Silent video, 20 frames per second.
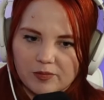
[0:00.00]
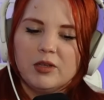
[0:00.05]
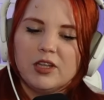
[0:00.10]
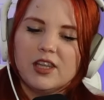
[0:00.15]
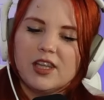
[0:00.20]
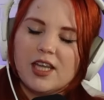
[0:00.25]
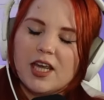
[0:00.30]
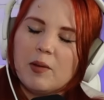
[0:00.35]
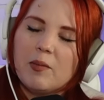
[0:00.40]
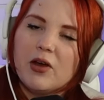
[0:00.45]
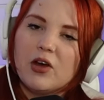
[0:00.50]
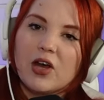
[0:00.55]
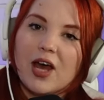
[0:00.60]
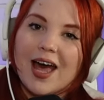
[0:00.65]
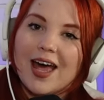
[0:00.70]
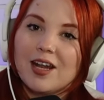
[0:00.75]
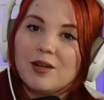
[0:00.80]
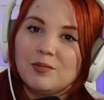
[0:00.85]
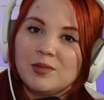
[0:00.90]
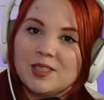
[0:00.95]
But the thing about
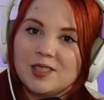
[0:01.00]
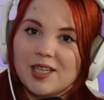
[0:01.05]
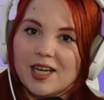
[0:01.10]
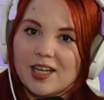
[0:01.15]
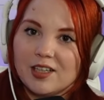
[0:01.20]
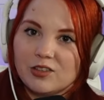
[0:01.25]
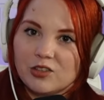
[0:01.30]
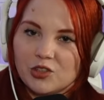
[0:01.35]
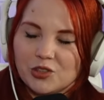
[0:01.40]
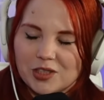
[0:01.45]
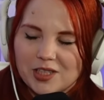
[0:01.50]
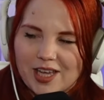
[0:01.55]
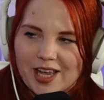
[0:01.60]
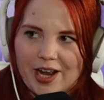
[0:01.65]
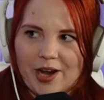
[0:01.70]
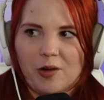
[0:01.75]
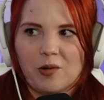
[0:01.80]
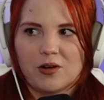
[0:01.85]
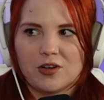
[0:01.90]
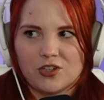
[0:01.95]
Adam Sandler's
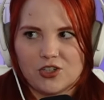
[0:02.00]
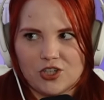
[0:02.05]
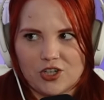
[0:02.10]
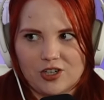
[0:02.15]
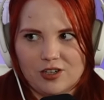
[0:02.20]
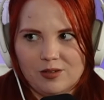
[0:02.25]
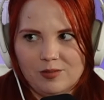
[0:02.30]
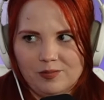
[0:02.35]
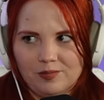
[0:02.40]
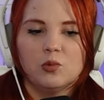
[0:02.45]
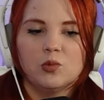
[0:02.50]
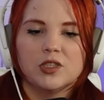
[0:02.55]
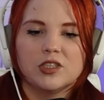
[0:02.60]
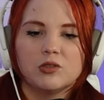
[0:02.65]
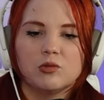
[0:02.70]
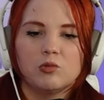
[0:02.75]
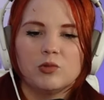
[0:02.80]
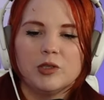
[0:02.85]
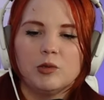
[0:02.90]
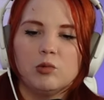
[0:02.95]
character was
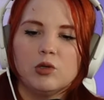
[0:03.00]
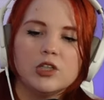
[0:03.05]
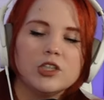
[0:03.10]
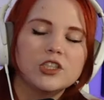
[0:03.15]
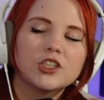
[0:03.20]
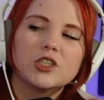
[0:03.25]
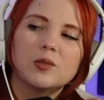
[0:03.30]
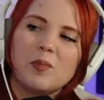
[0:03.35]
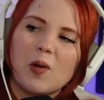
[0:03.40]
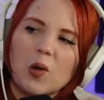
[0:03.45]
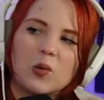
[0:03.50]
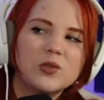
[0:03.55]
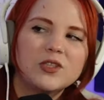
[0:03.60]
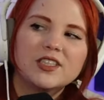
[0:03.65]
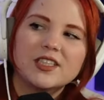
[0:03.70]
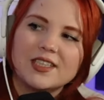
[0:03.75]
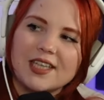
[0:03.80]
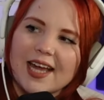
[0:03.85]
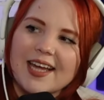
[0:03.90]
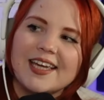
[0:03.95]
we weren't supposed
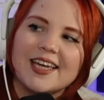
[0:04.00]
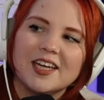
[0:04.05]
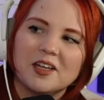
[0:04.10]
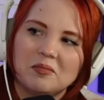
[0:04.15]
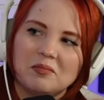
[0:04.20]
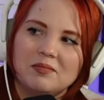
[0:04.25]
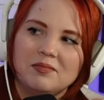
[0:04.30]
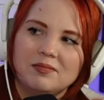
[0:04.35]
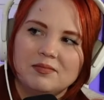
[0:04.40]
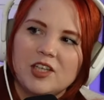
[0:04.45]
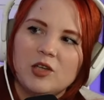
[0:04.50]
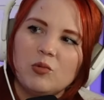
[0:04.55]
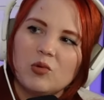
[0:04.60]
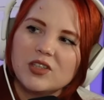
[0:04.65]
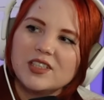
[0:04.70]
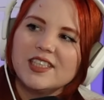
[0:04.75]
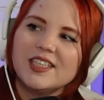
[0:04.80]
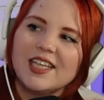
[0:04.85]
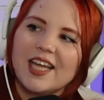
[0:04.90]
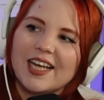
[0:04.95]
to like him. He
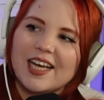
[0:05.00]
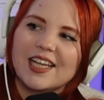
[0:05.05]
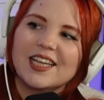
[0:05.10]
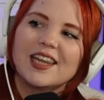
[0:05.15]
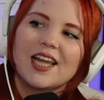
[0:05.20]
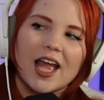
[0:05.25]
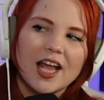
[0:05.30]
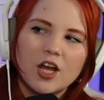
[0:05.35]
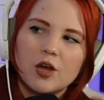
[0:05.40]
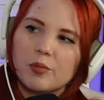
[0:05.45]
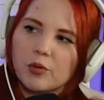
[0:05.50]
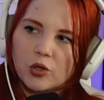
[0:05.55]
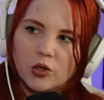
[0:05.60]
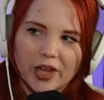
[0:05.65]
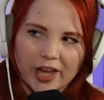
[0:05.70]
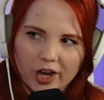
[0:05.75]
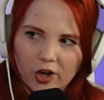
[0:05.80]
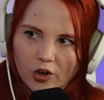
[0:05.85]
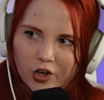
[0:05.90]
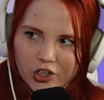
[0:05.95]
wasn't like a likable
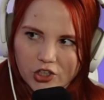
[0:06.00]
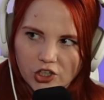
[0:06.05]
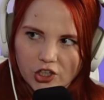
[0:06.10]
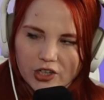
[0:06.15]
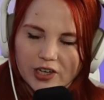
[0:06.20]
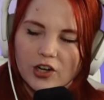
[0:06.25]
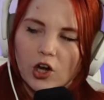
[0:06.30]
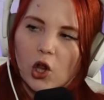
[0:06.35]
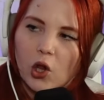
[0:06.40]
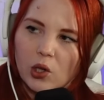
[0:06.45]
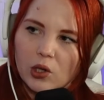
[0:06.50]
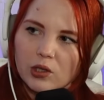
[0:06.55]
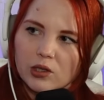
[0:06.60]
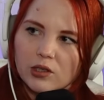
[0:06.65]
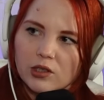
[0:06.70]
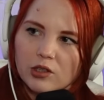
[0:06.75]
character at all.